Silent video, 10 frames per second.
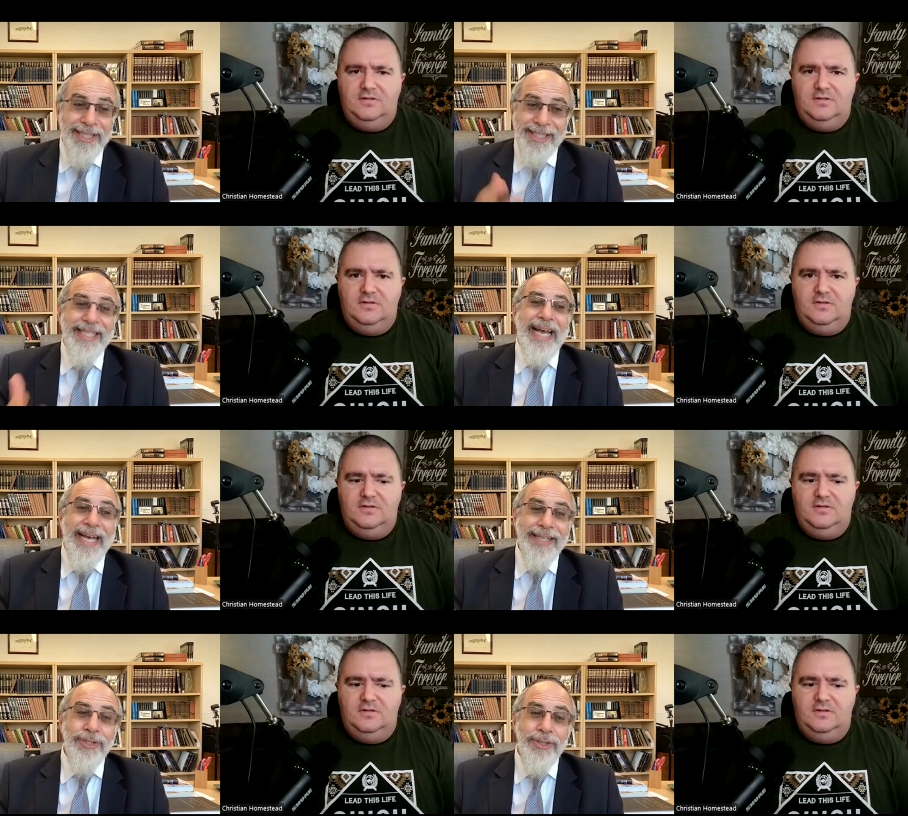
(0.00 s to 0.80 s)

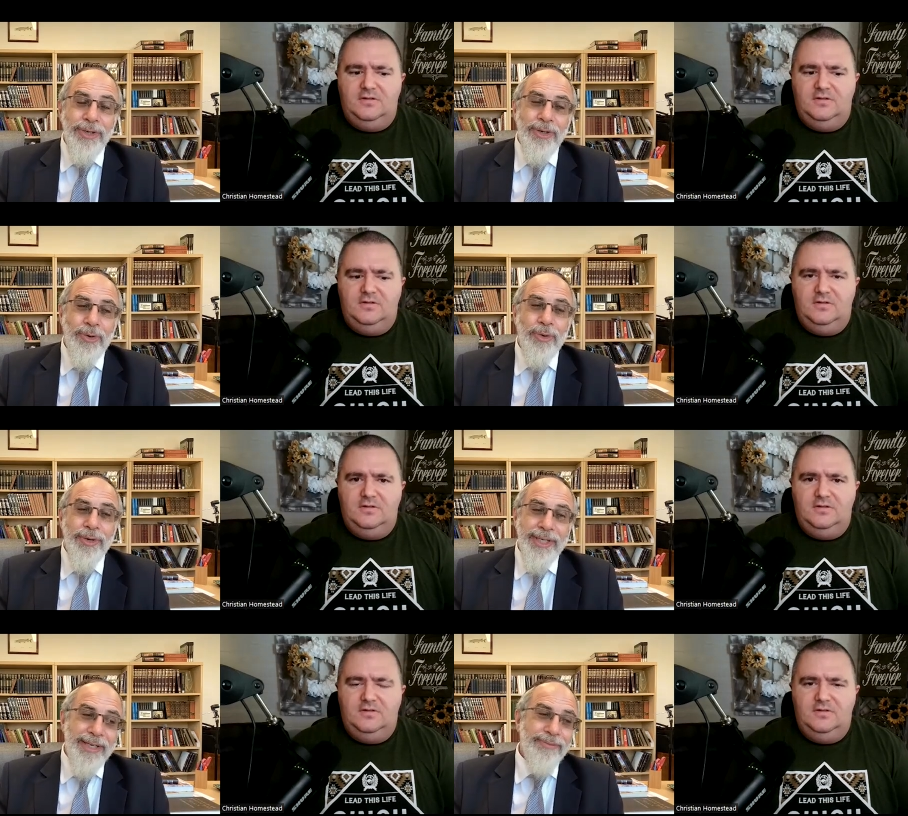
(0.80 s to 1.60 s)
Speaker 1: sand
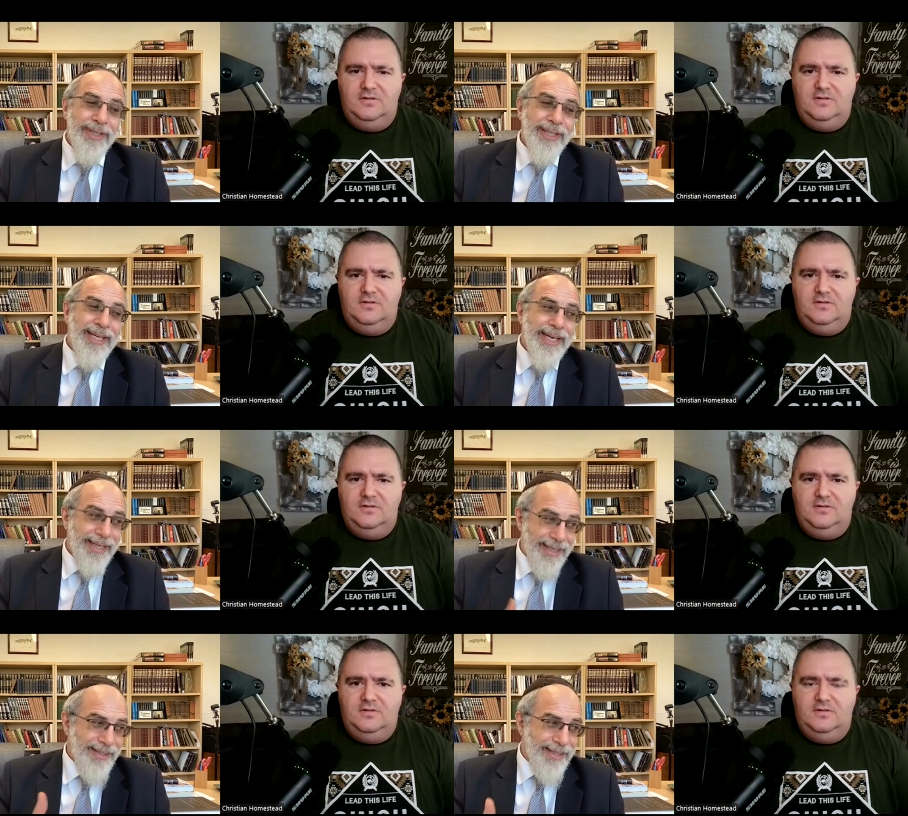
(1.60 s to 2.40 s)
or even
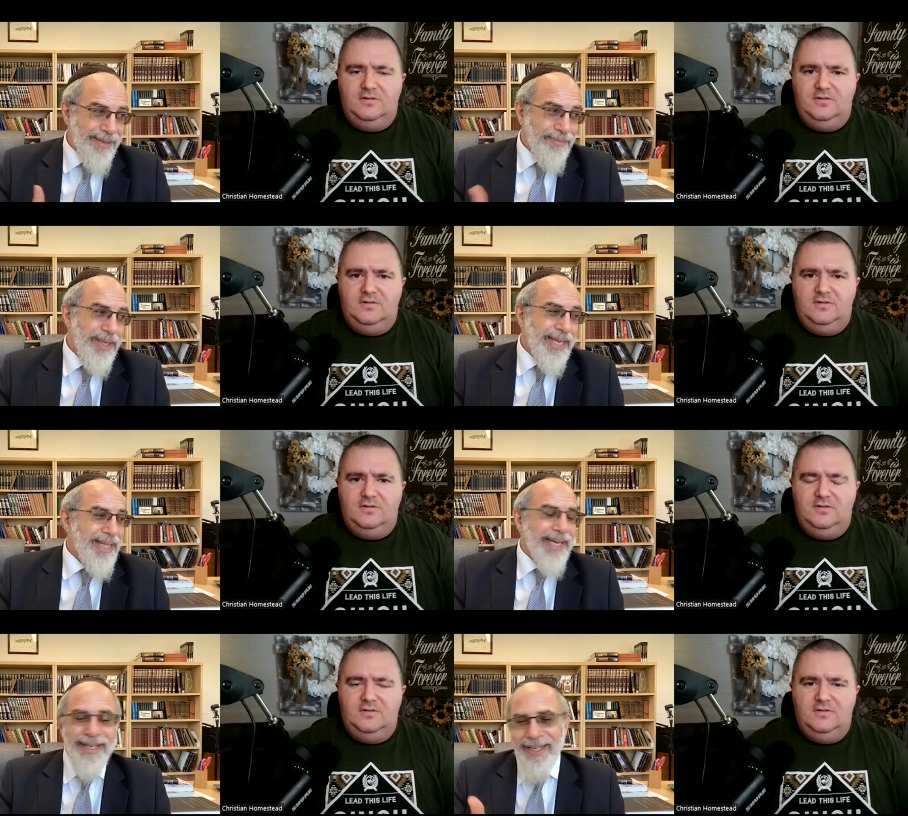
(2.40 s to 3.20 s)
like uh, meaning
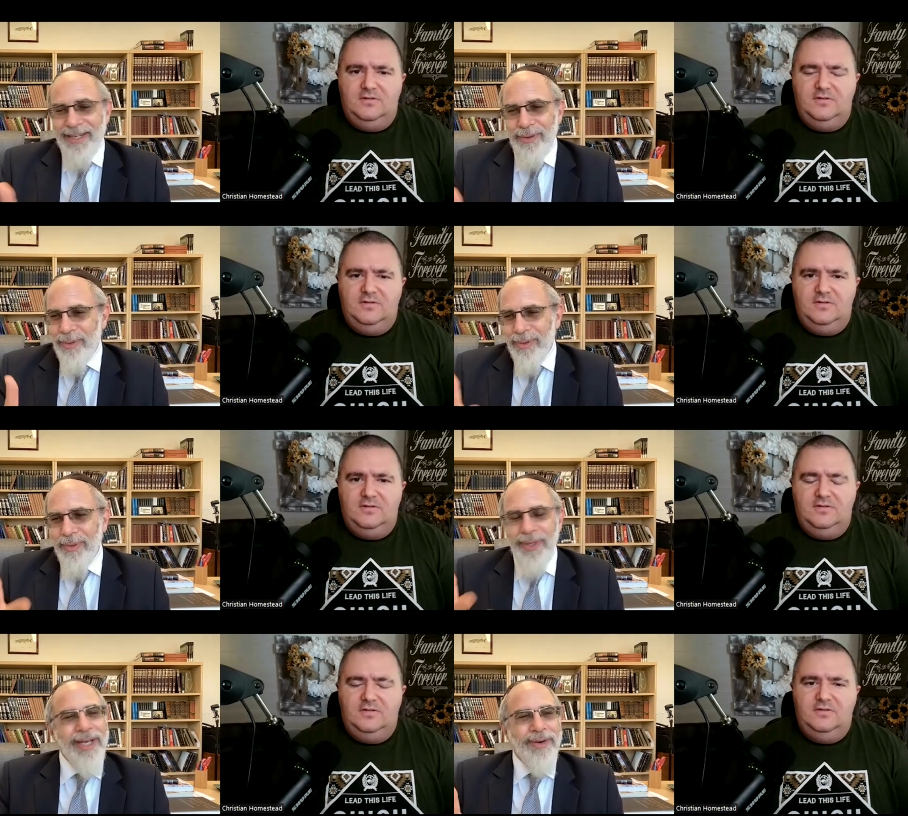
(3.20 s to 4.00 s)
like uh,
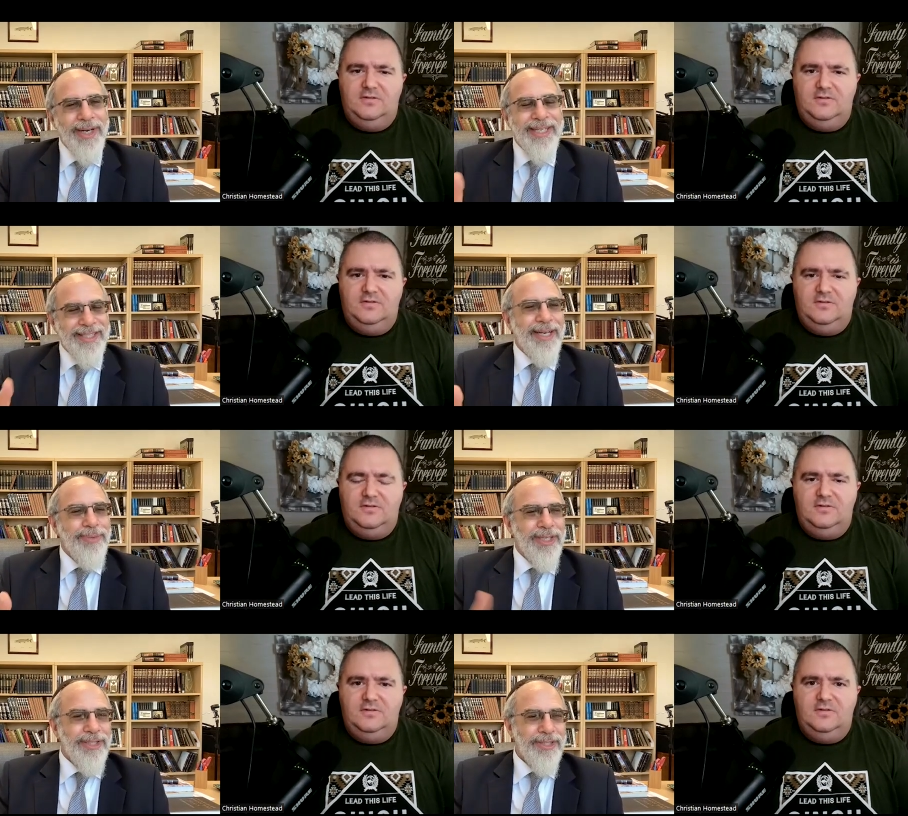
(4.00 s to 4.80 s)
without any
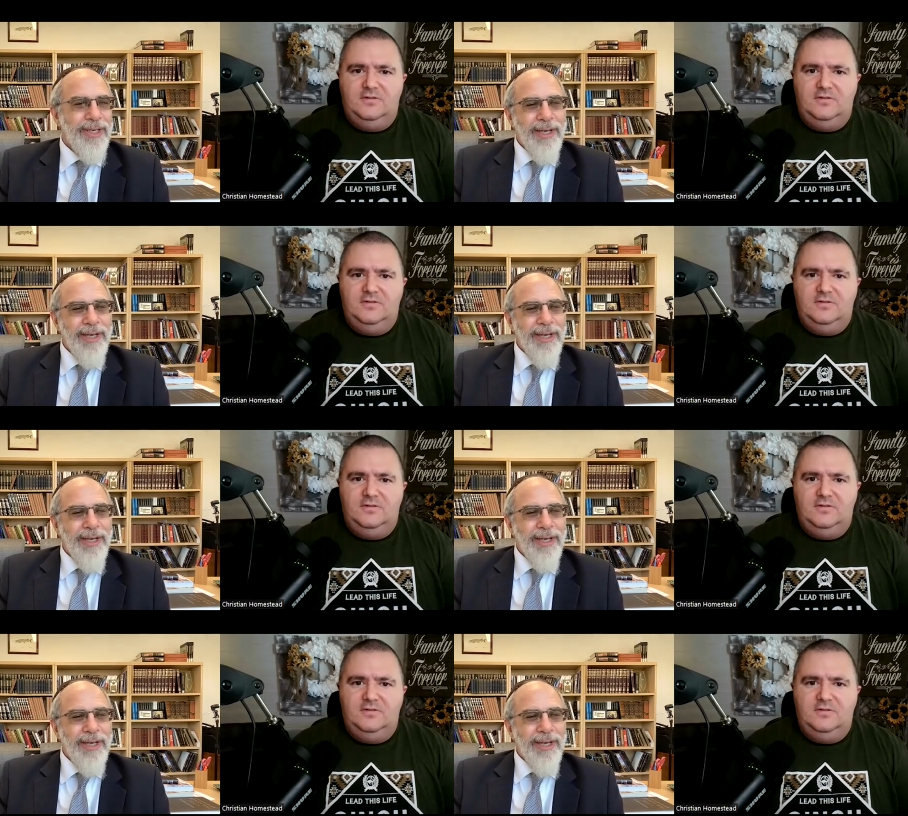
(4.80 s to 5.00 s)
substance